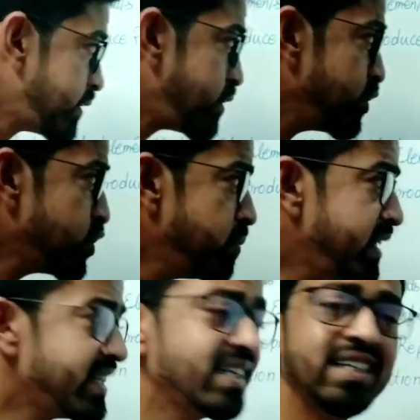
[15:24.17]
so
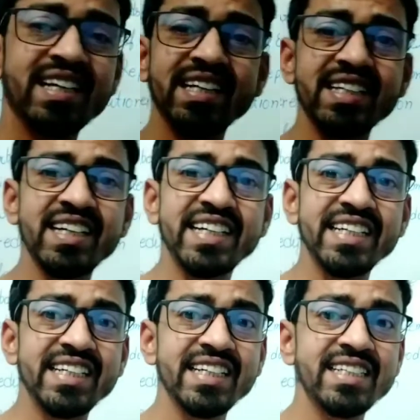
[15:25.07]
metal character
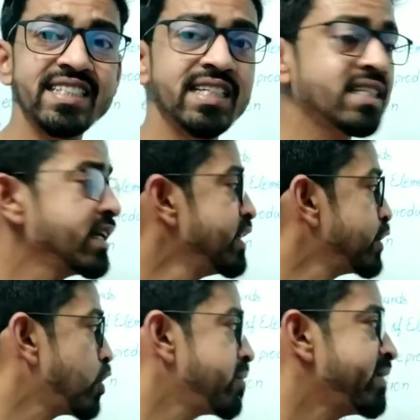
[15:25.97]
decreases,
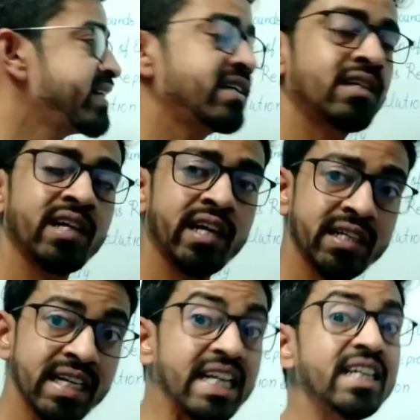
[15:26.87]
non-metal
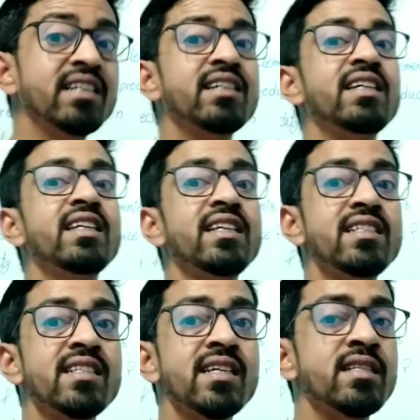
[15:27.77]
character
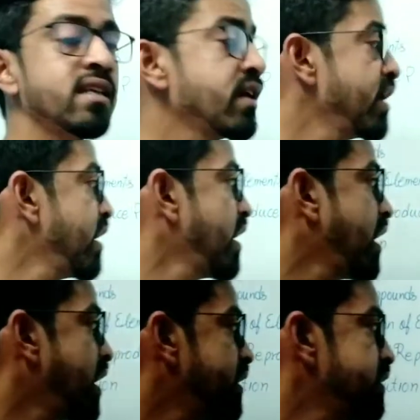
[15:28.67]
increases.
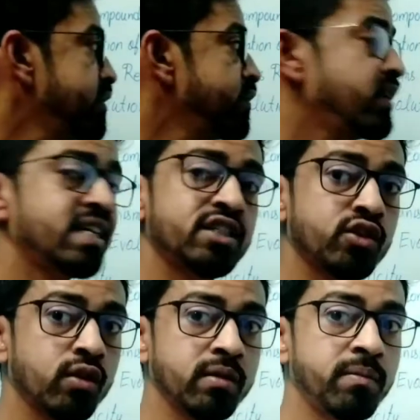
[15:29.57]
And let's
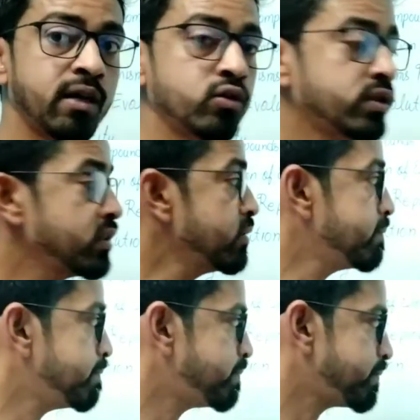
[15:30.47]
talk about
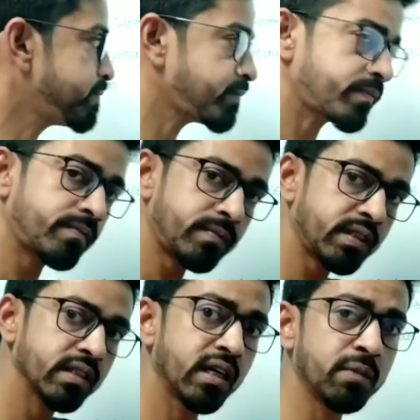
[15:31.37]

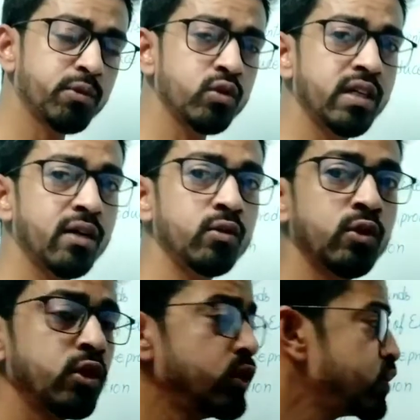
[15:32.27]
up to down.
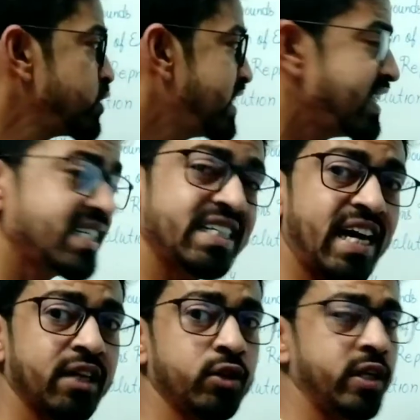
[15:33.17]
So there is a
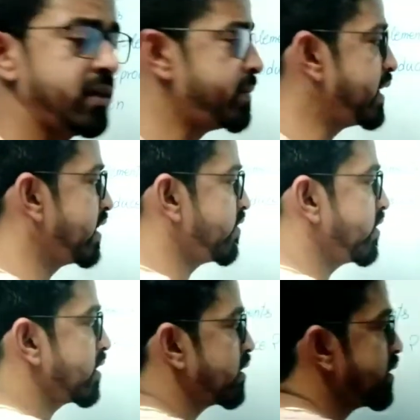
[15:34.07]
diagonal behavior